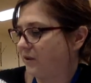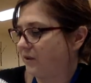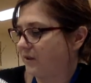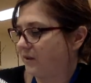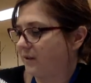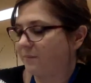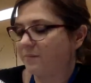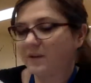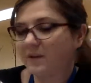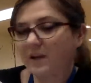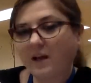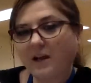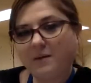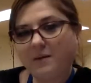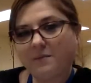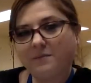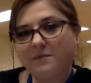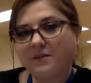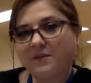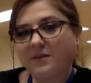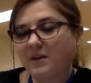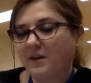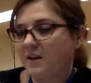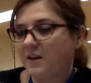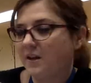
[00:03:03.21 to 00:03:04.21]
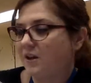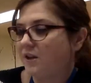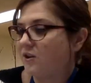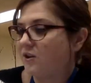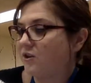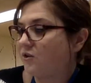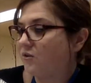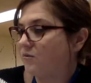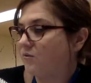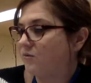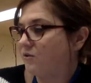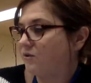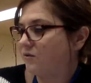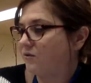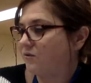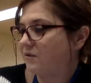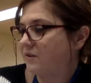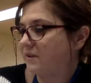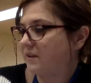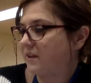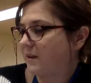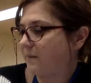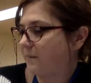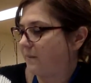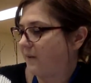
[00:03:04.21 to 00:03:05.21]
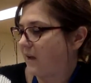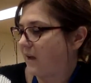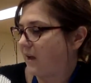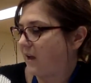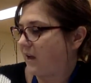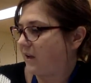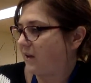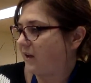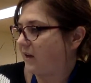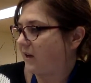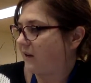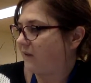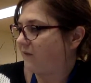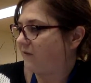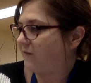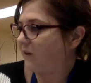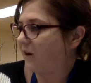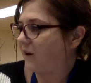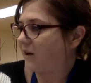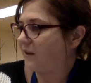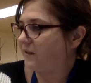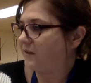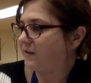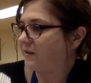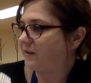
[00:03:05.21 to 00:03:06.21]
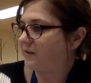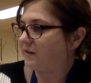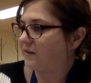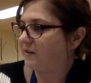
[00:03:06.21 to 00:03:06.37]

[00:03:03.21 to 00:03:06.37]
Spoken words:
Sometimes you do skip ahead and find